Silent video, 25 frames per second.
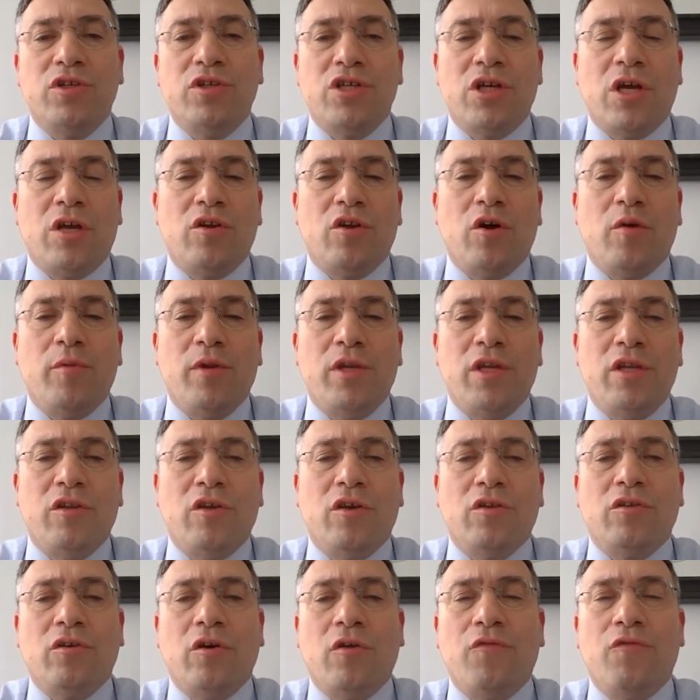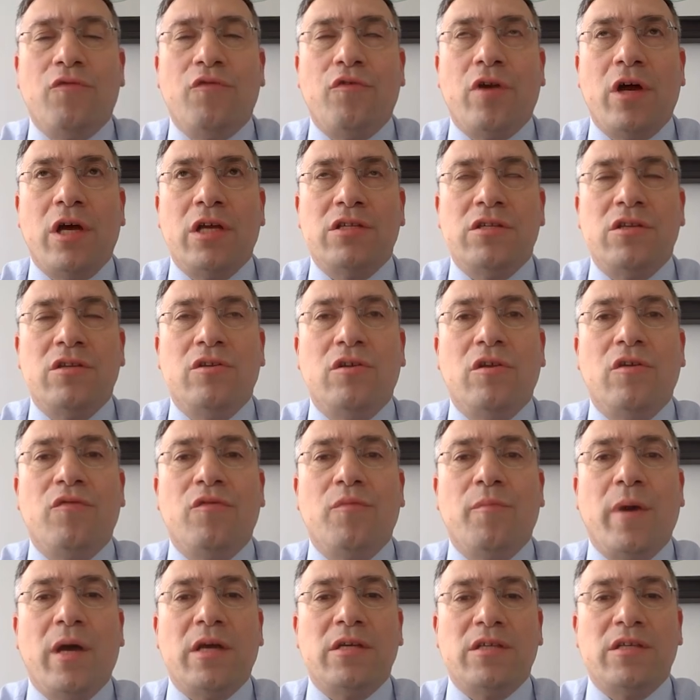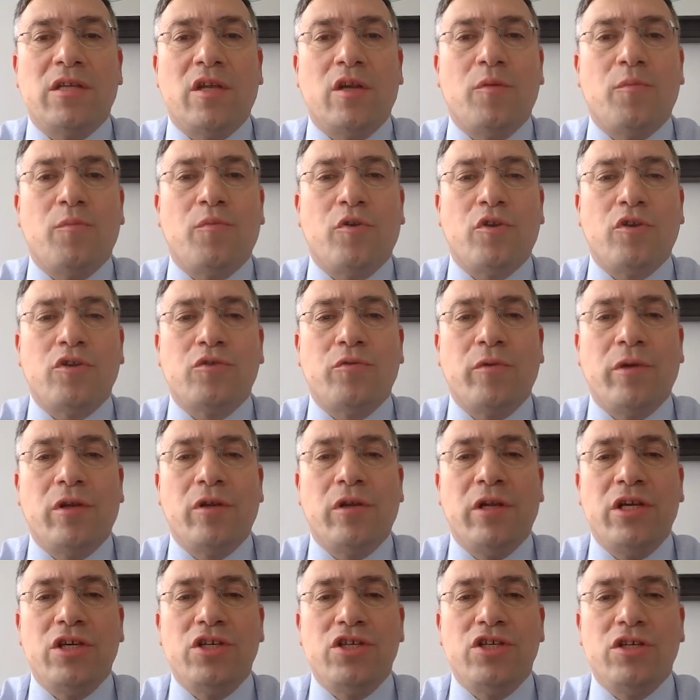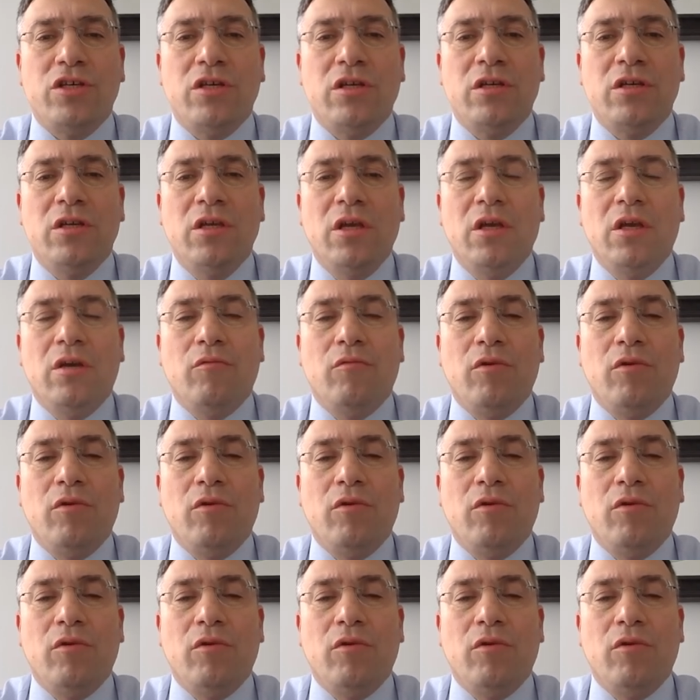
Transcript: which are normally not authorized under the biocidal products regulation,